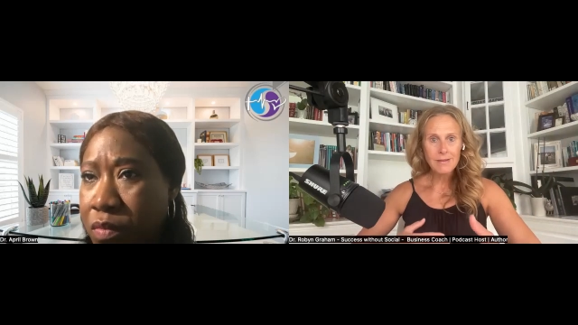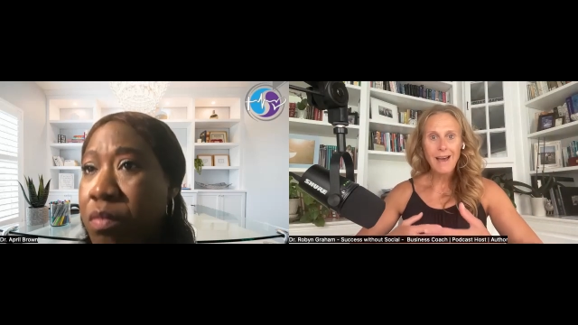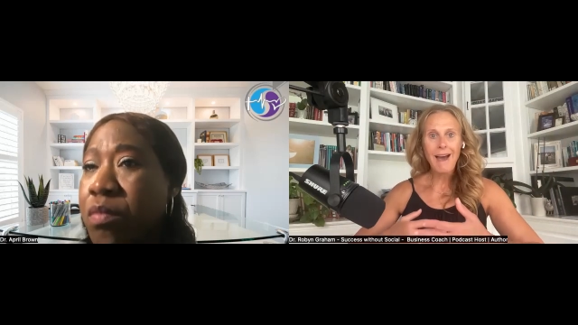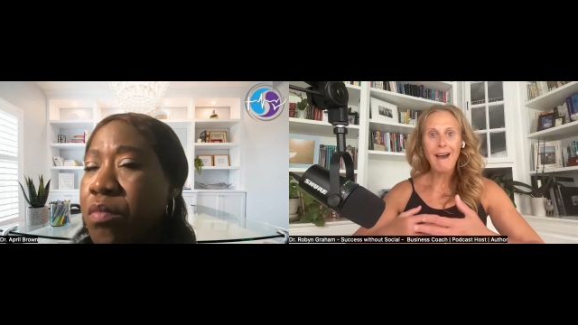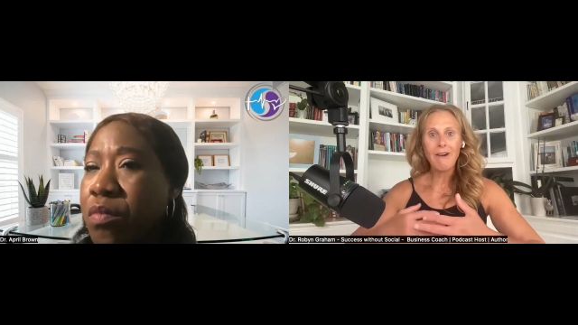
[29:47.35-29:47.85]

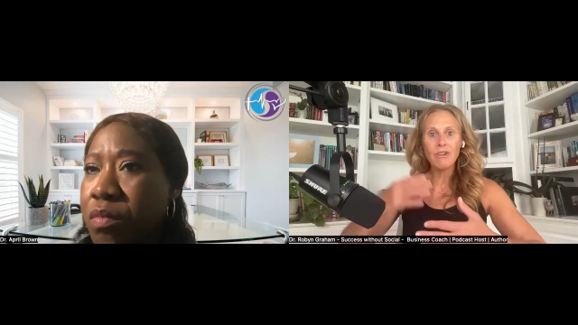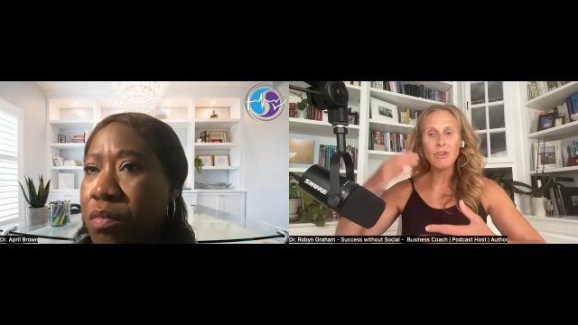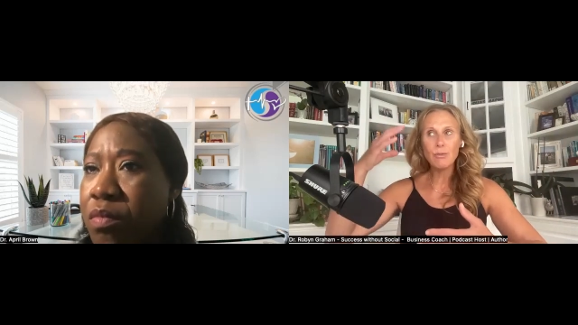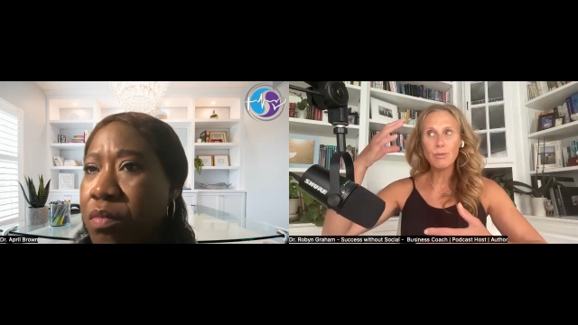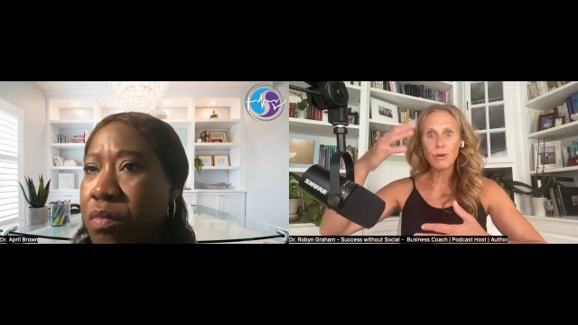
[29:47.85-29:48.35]
Speaker 1: how do
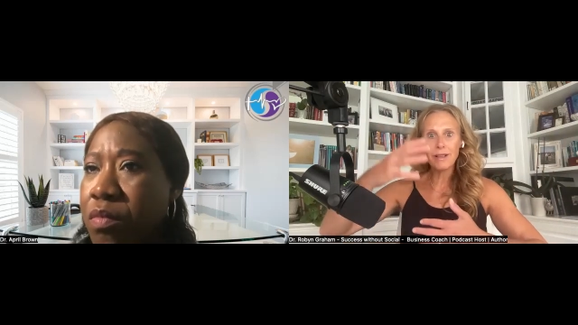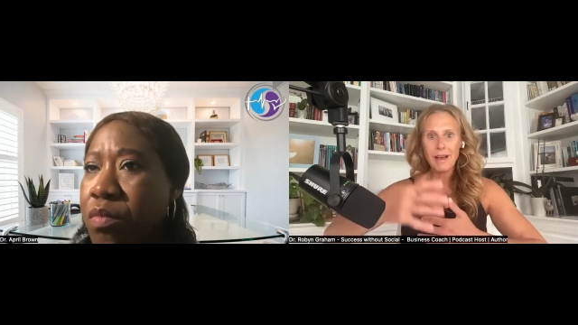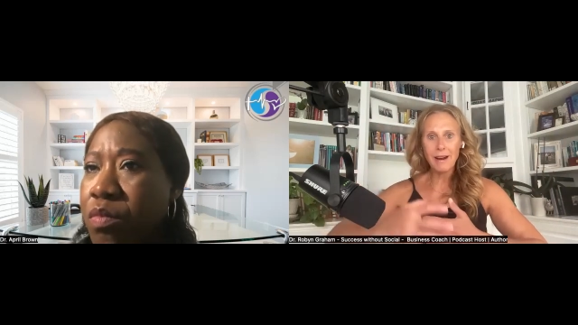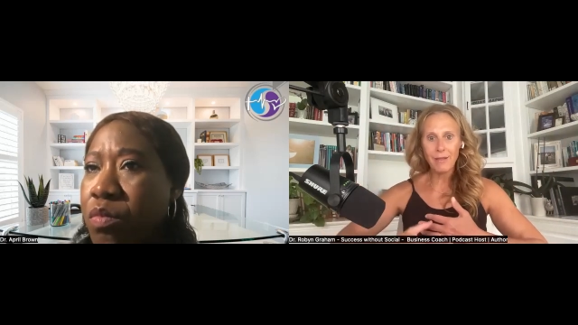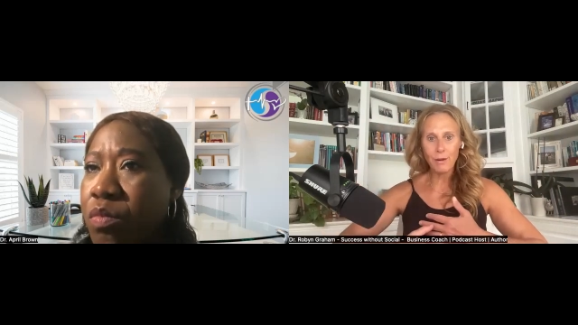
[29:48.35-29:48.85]
you bring
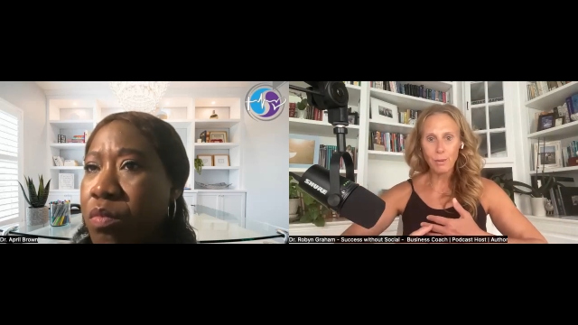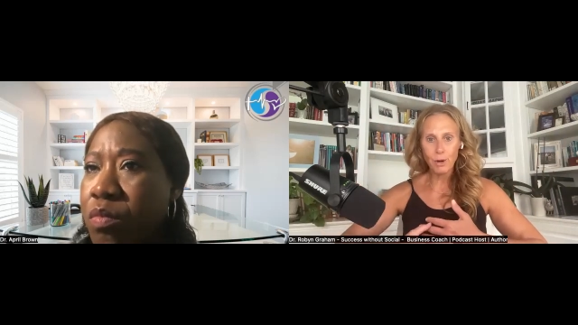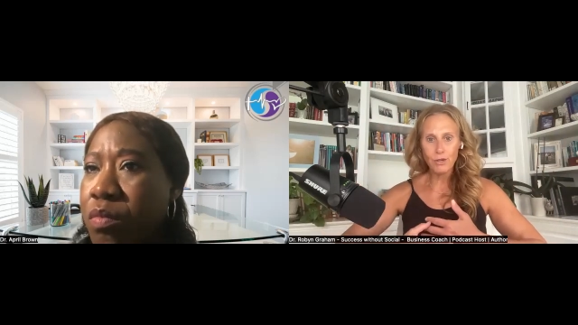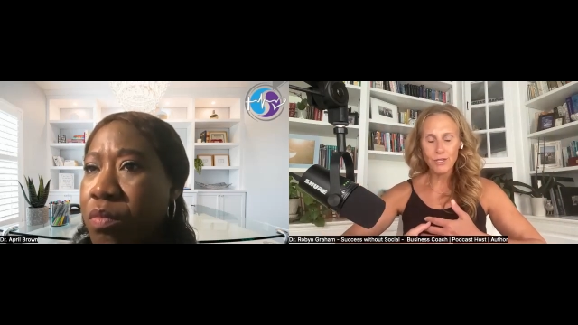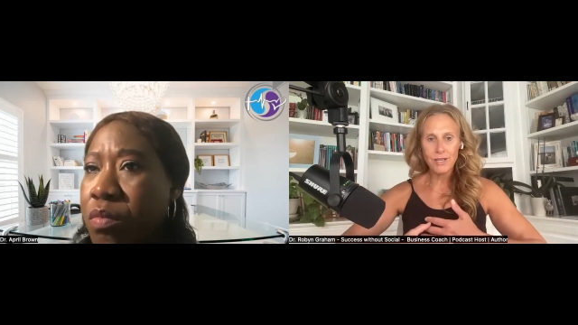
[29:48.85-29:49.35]
that other
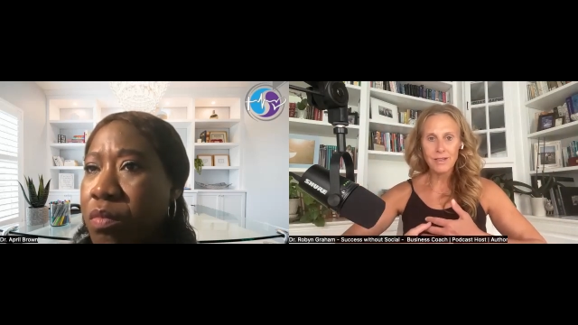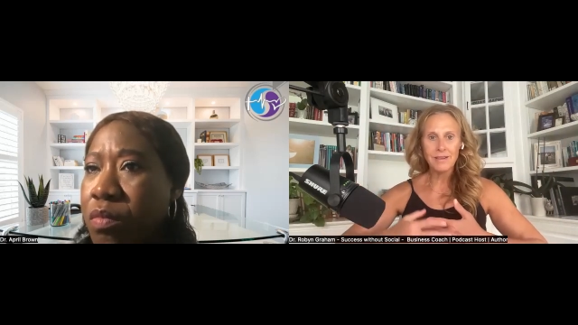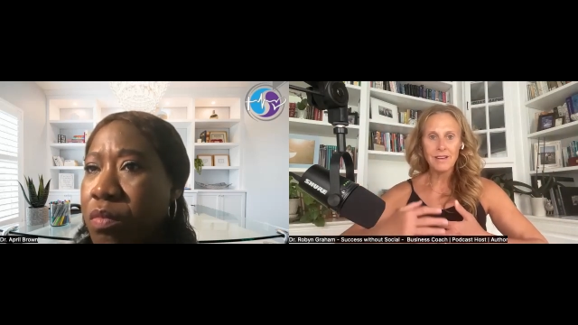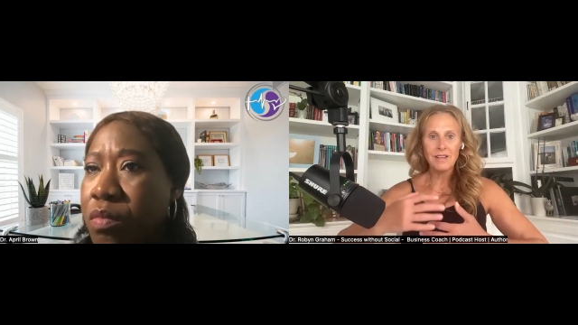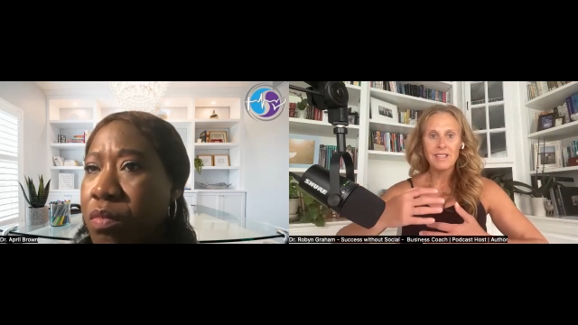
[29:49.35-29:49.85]
person
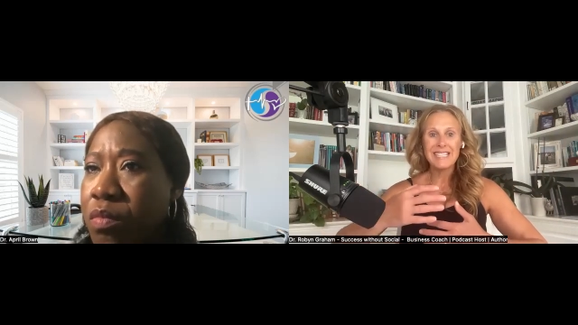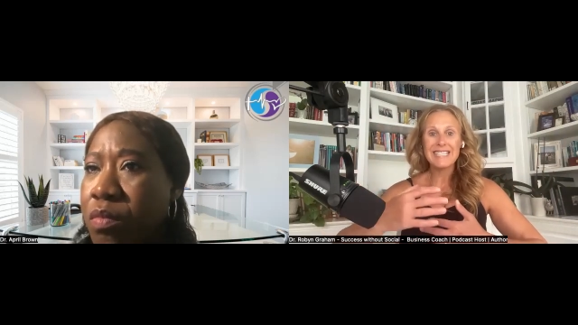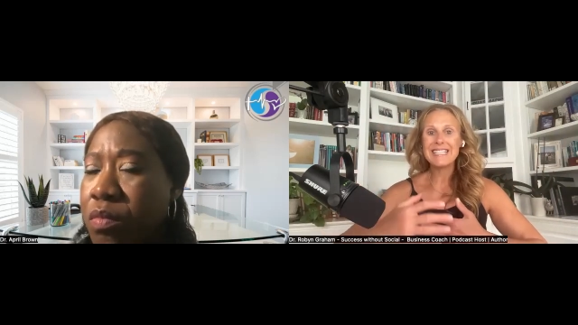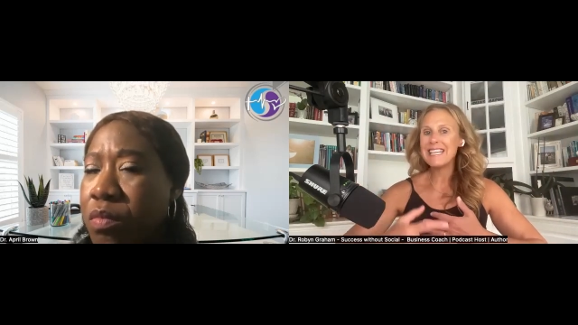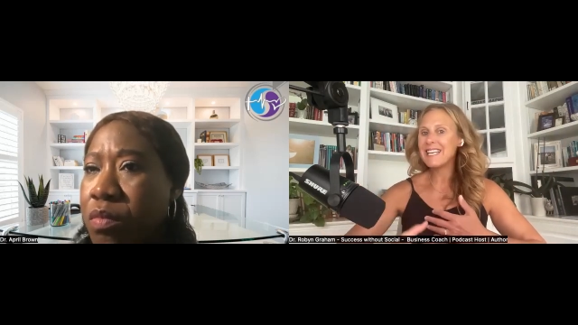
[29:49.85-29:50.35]
to
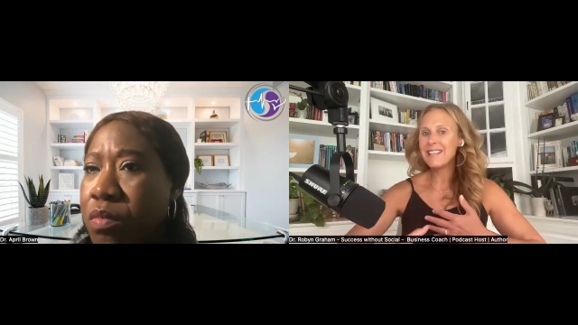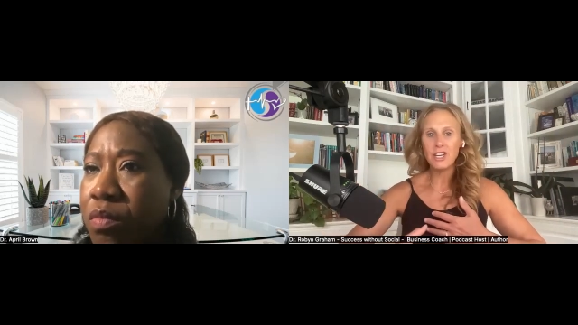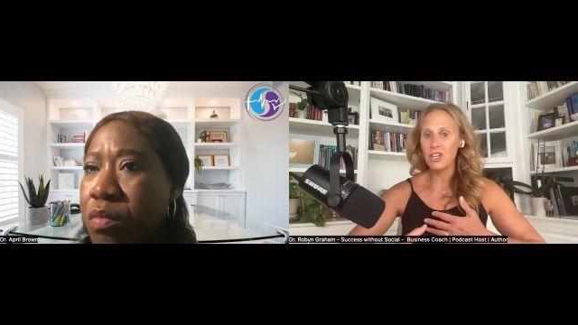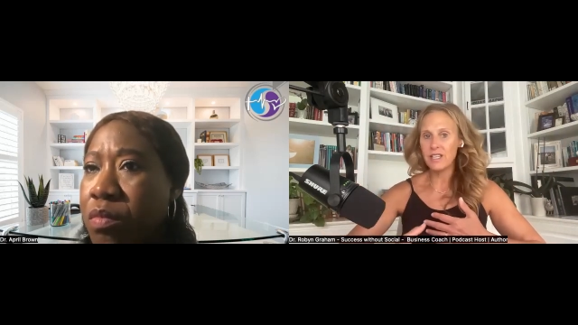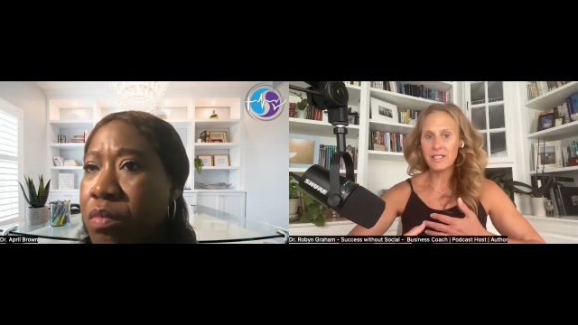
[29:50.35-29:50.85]
see that
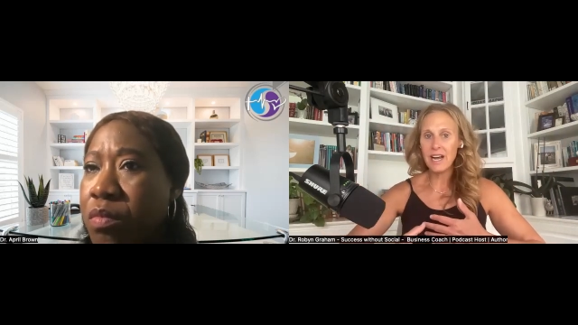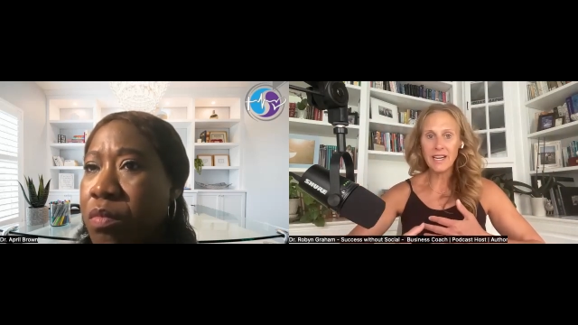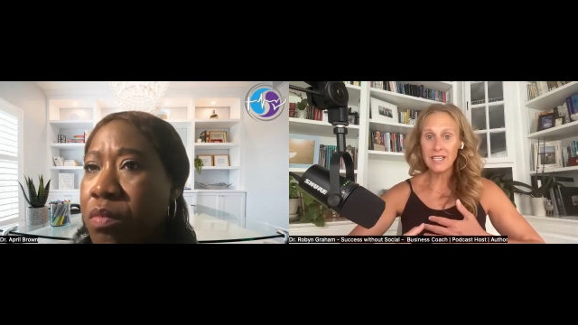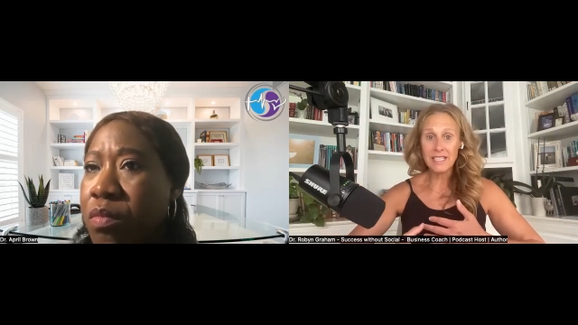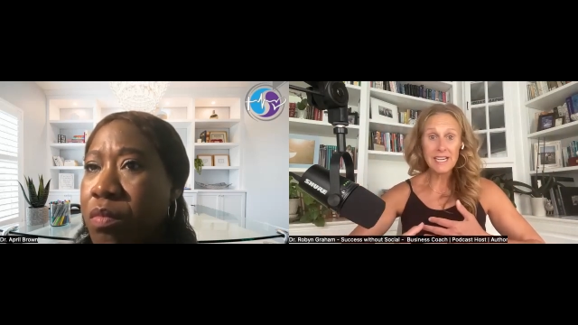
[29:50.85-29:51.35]
it's not
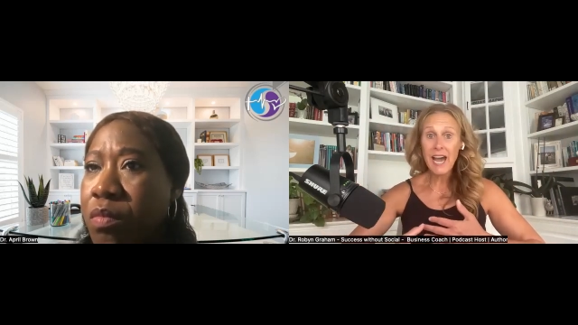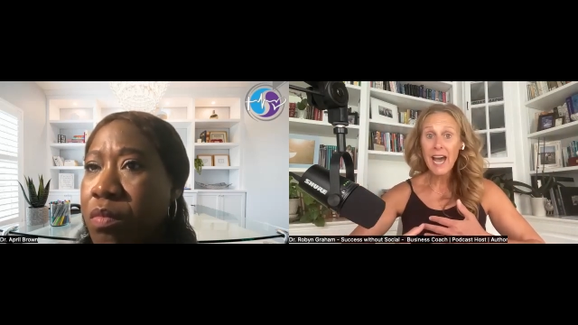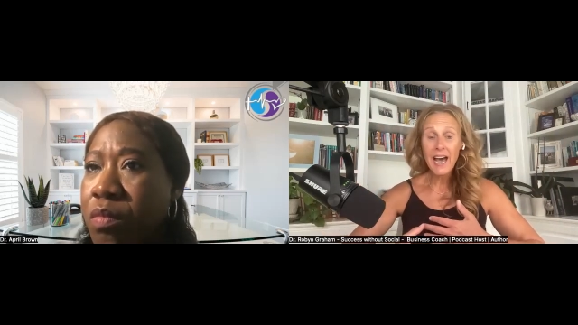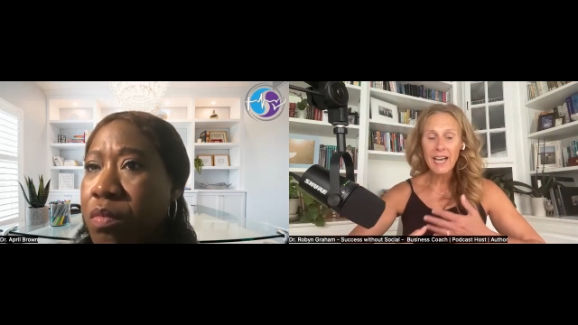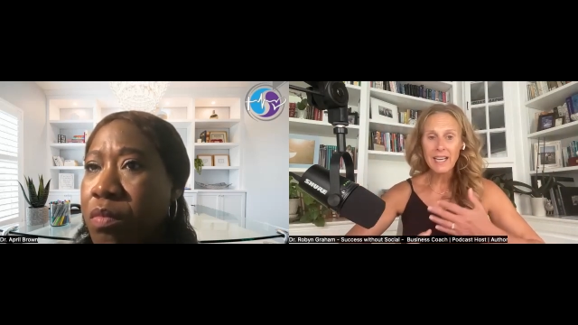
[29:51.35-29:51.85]
an
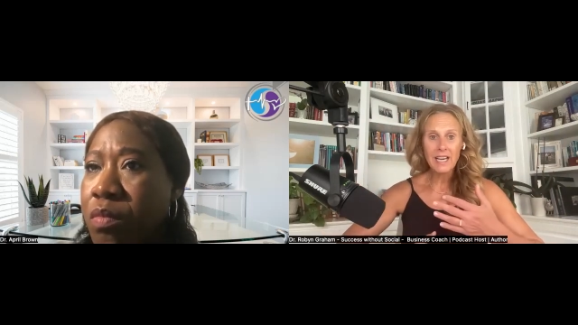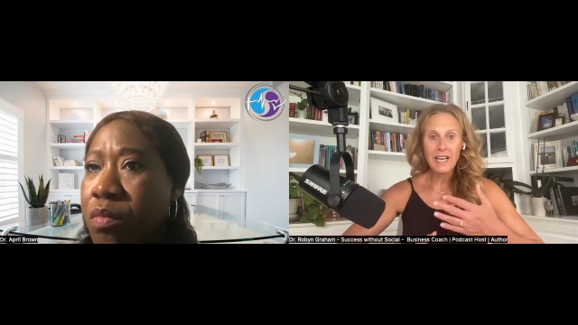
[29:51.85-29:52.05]
attack,